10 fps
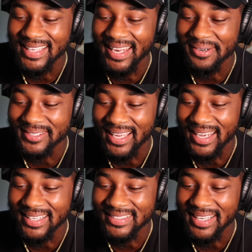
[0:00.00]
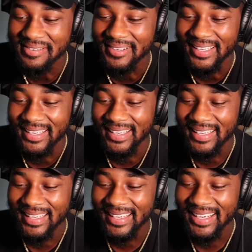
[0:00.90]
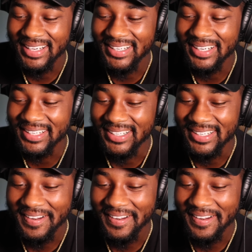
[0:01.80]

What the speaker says: it was kind of tough. Hold on.